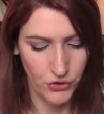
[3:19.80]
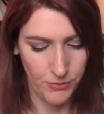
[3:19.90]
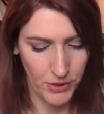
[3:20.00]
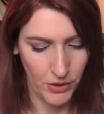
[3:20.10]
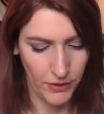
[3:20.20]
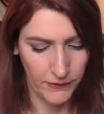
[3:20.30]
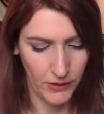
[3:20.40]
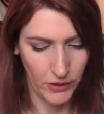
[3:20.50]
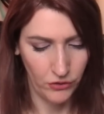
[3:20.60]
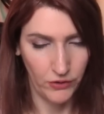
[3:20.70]
Show me the cards
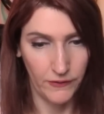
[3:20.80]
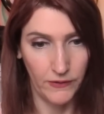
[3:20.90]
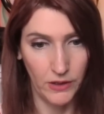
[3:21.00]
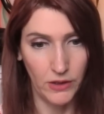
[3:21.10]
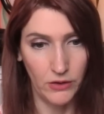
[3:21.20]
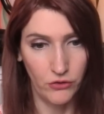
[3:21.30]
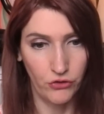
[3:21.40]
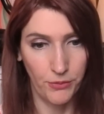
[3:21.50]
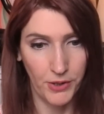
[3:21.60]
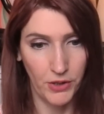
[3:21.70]
I need to see.
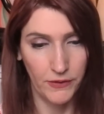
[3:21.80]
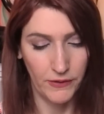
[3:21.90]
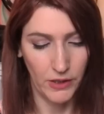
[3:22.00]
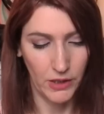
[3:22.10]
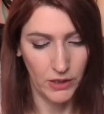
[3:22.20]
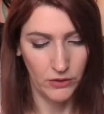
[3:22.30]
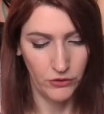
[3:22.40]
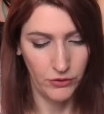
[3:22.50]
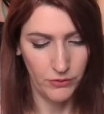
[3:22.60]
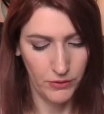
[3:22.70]
Show me the cards I need
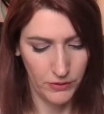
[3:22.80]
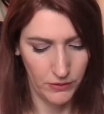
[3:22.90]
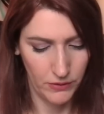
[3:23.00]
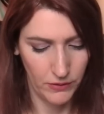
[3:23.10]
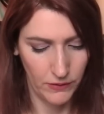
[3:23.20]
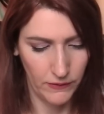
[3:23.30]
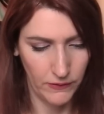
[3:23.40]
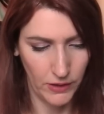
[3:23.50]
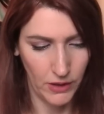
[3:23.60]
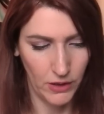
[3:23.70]
to
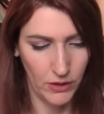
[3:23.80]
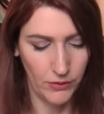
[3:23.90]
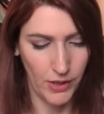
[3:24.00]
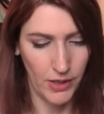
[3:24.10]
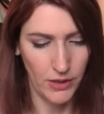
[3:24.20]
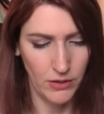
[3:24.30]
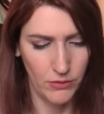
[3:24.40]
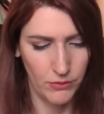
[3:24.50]
see. Okay.